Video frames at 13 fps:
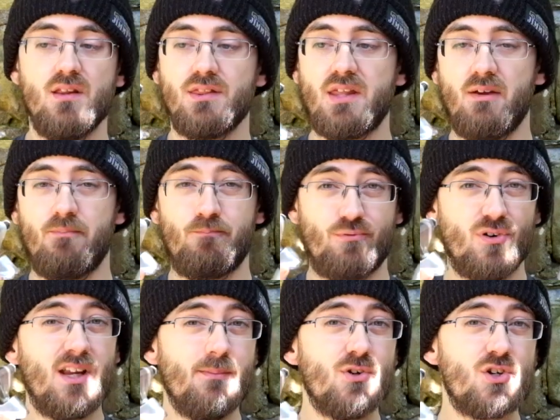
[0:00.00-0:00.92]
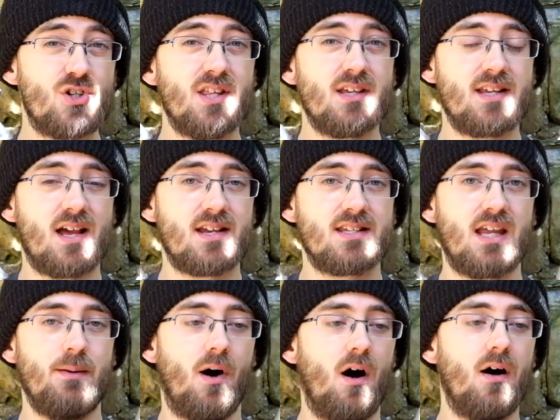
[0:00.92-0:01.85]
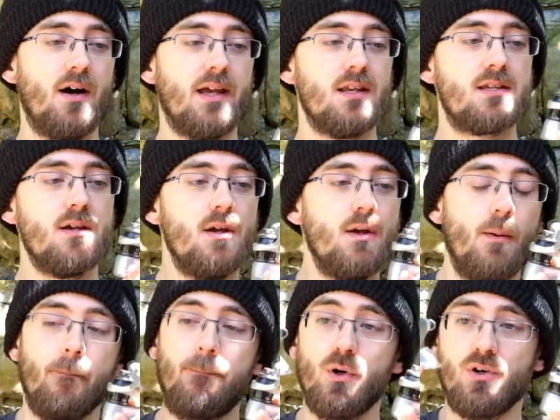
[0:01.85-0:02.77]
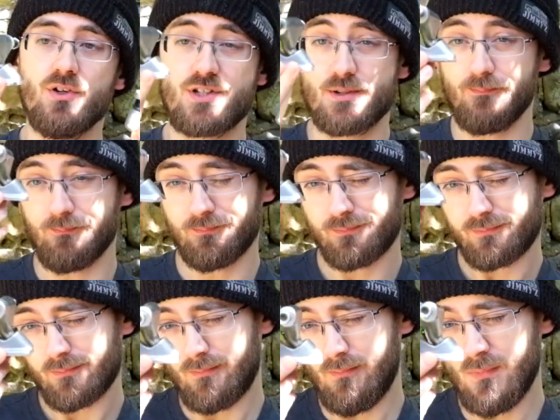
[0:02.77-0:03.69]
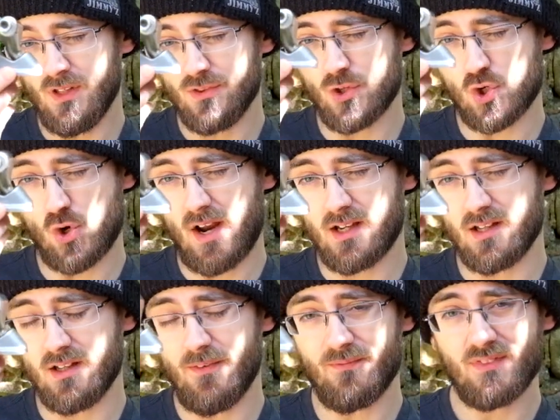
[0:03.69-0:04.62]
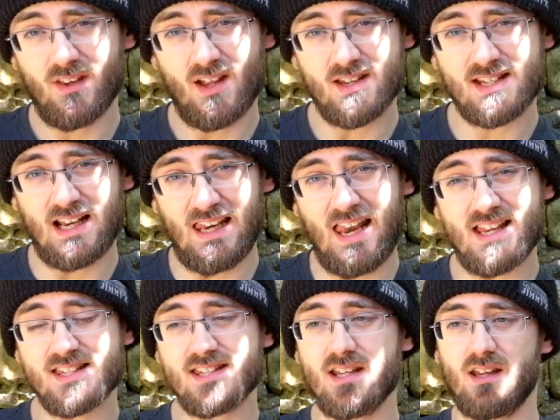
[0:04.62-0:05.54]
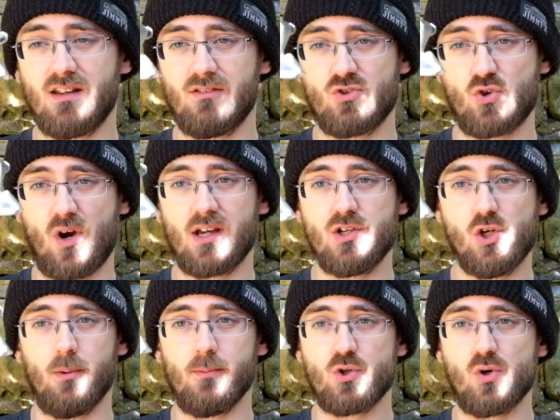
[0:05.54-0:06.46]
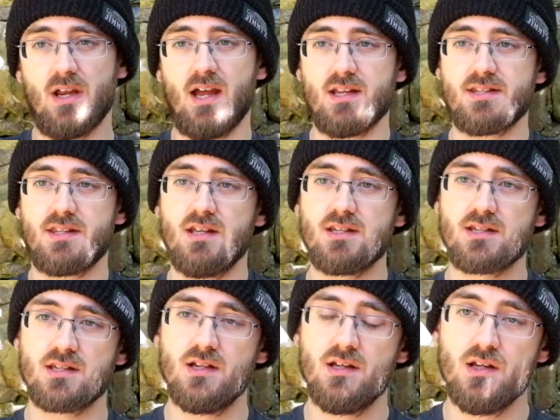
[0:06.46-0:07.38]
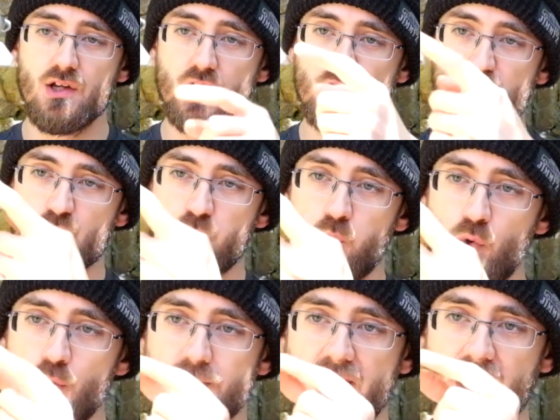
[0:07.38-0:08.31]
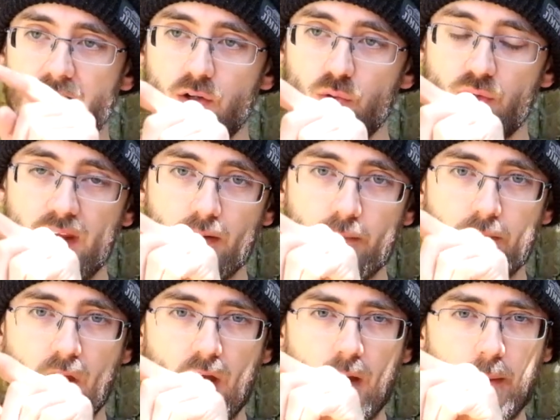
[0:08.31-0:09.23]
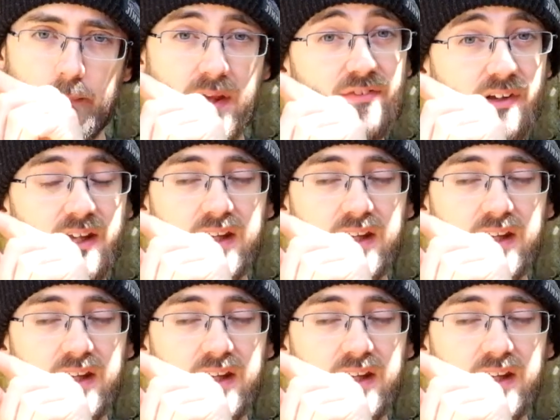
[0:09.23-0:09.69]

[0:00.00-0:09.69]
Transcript: They're pretty much the exact same height, but the Tracker has classic Tracker geometry. It has this swooped angle pivot